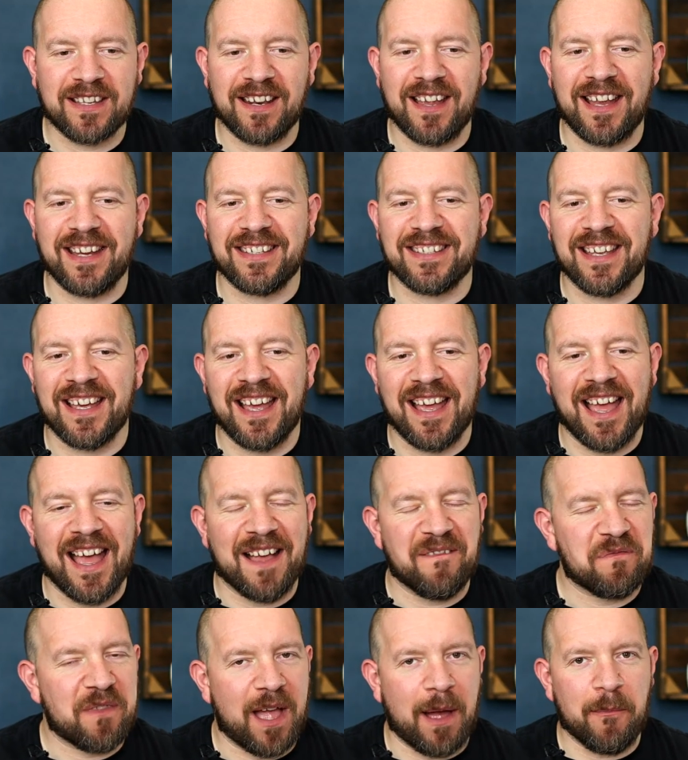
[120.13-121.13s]
tonight.
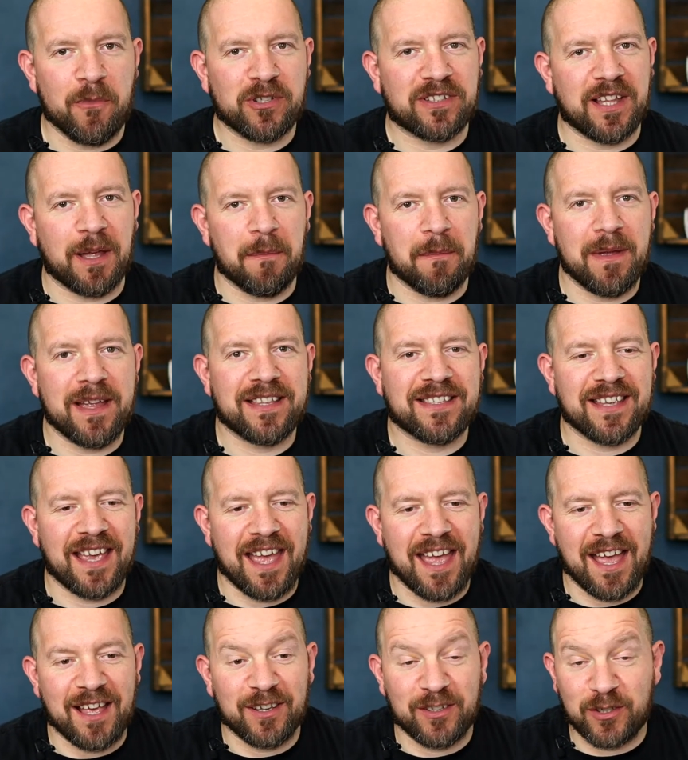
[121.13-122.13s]
I must admit,
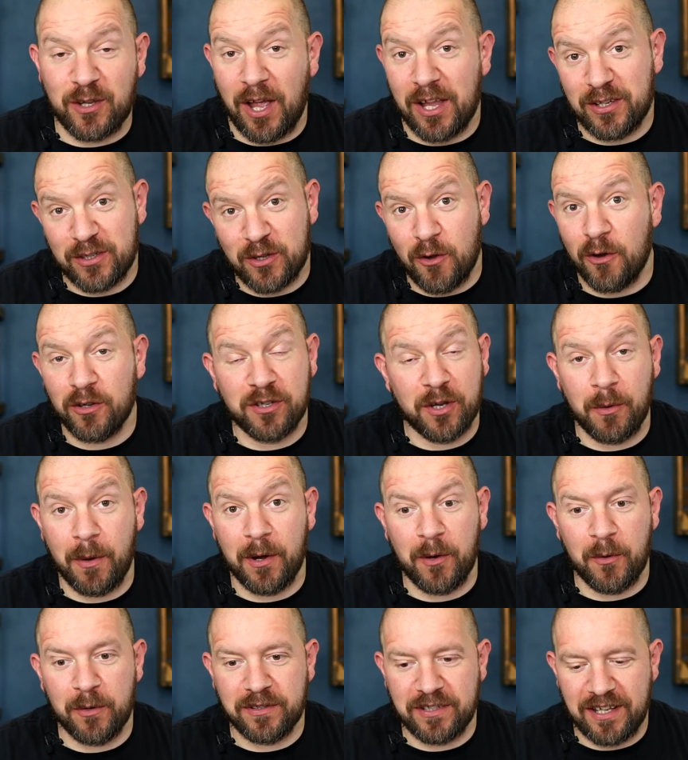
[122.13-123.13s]
uh, Scott, who
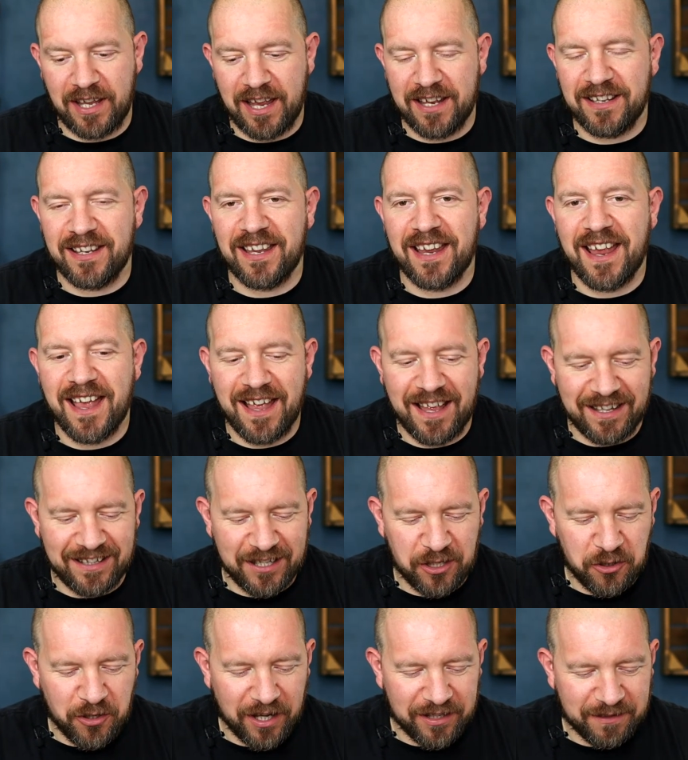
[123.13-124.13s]
I know is in the uh, in
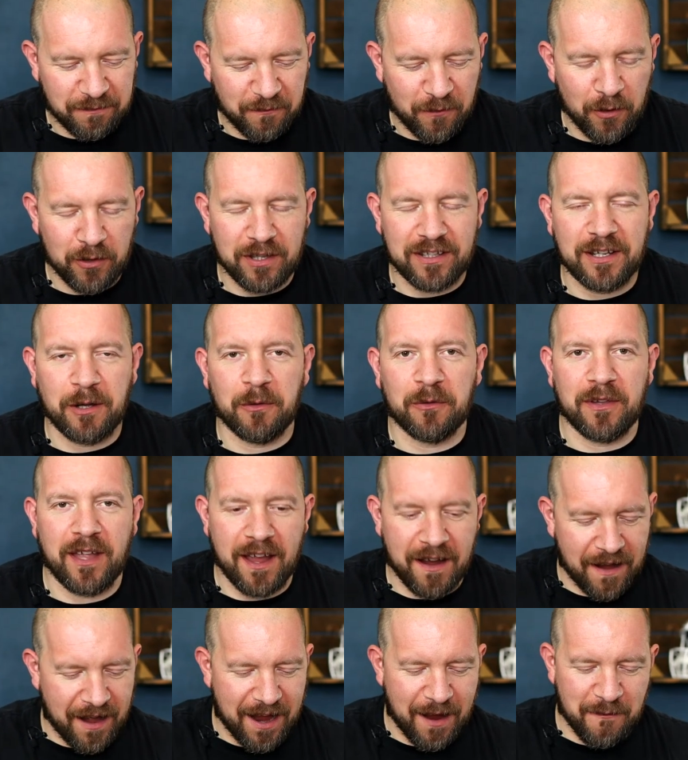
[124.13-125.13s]
the chat further down
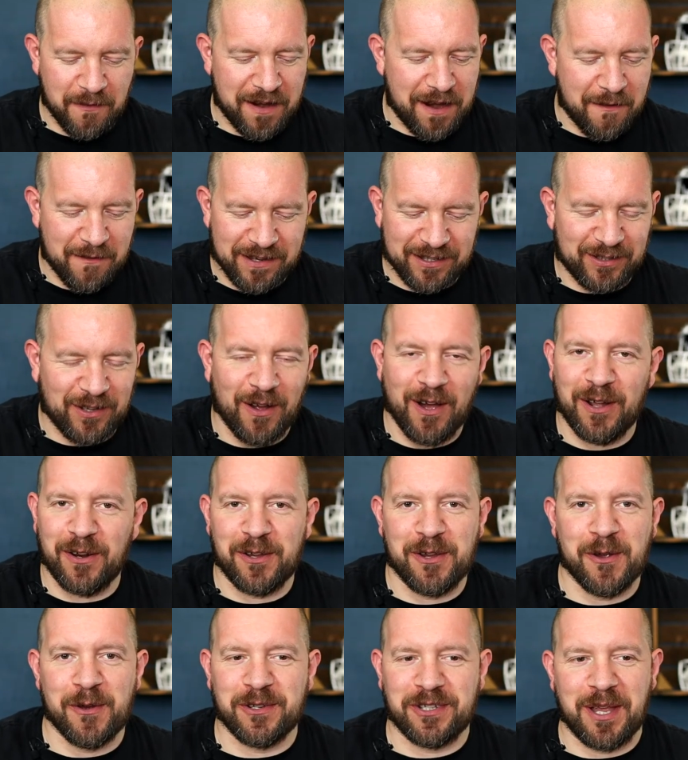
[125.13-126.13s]
there, I haven't even started
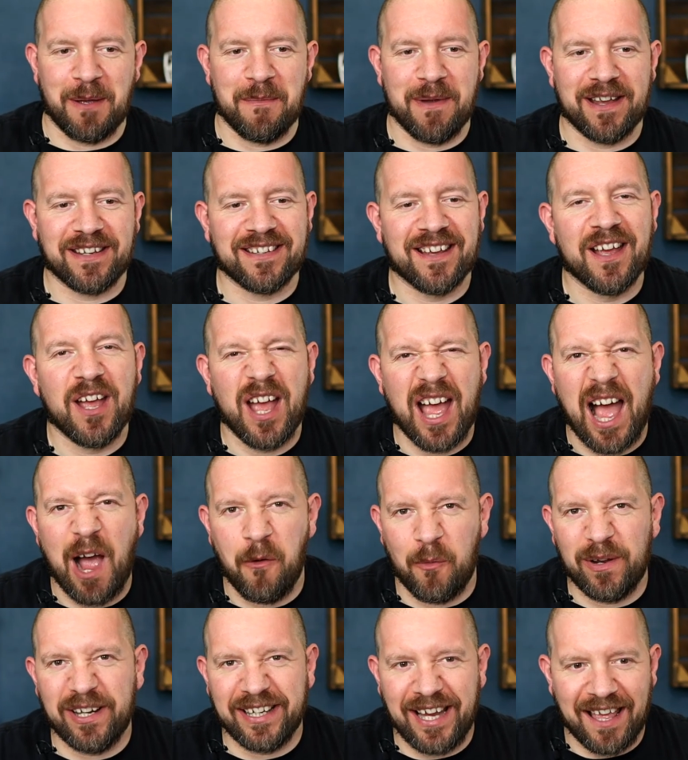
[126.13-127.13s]
on yours yet, mate. I
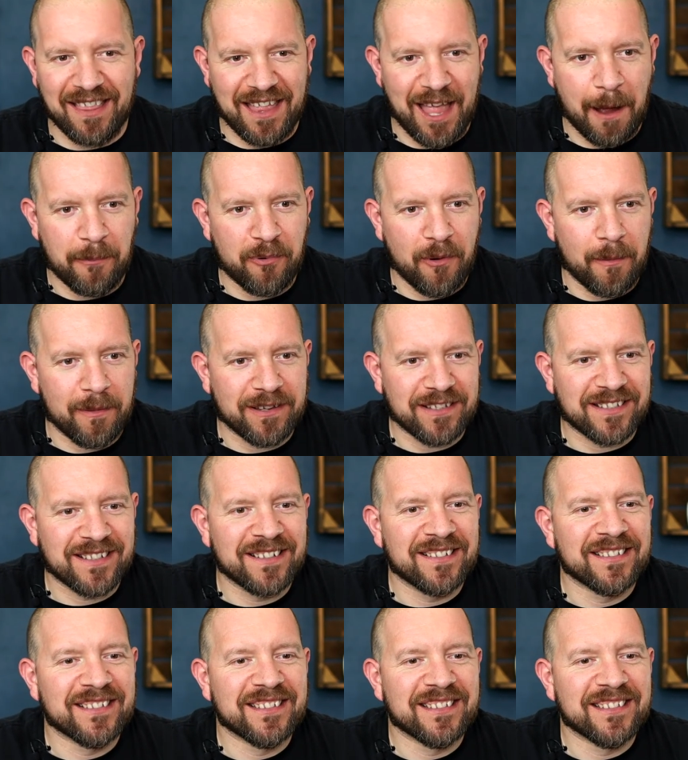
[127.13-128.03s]
will get there, I promise.